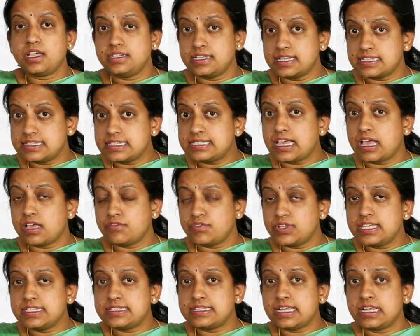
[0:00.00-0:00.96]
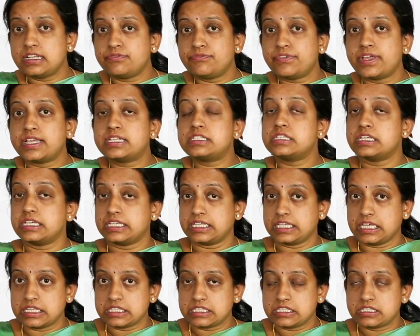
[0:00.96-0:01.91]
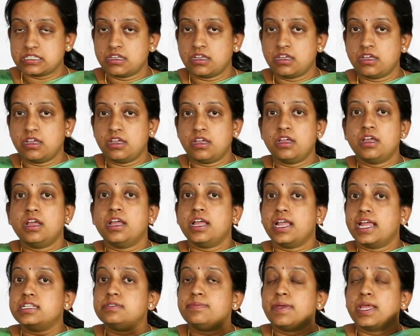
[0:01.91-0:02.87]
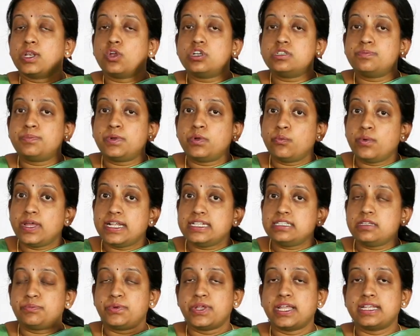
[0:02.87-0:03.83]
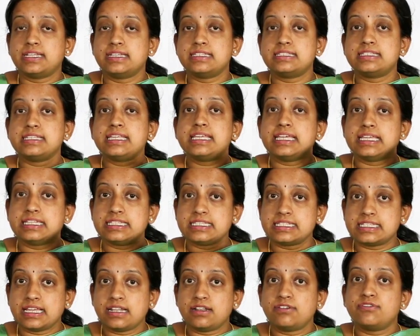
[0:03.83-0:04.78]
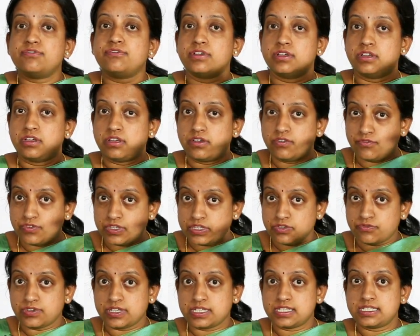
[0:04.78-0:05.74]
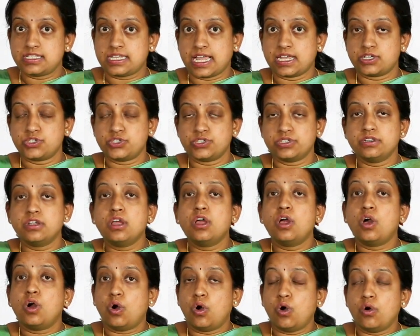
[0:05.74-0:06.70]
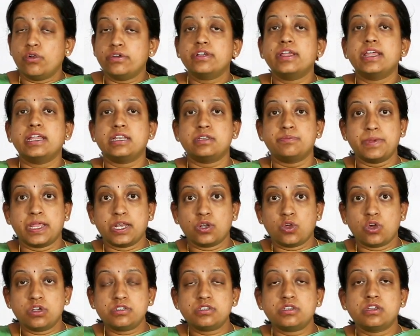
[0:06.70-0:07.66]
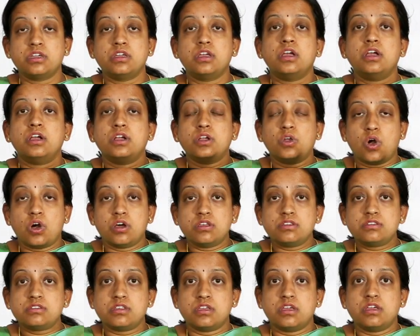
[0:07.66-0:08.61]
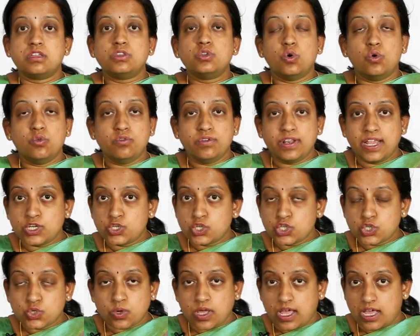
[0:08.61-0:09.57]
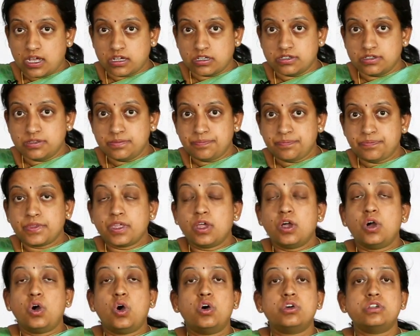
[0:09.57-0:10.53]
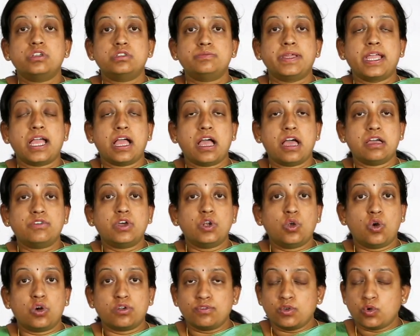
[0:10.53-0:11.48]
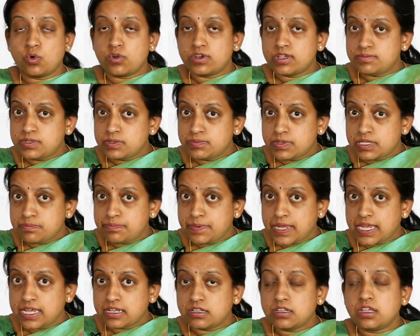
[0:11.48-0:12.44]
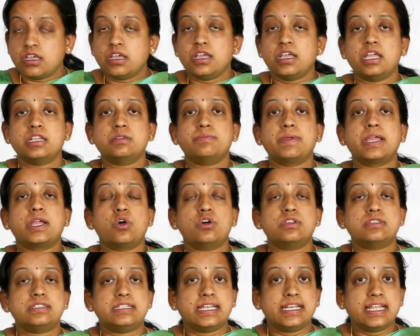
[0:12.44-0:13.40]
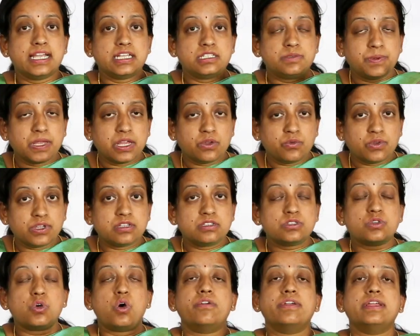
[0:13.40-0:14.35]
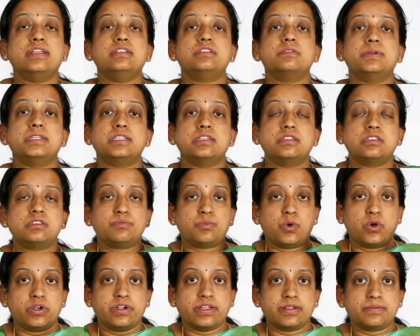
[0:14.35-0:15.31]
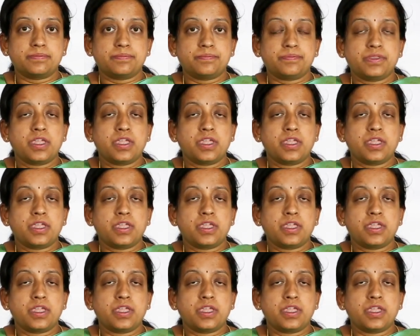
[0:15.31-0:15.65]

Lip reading: Does it have any side effects? Yes. It may not prevent the pregnancy itself for the first action, or it may not cause the ovulation to occur, or it may have a lot of lower abdomen pain. It may cause delayed periods or intermittent spotting.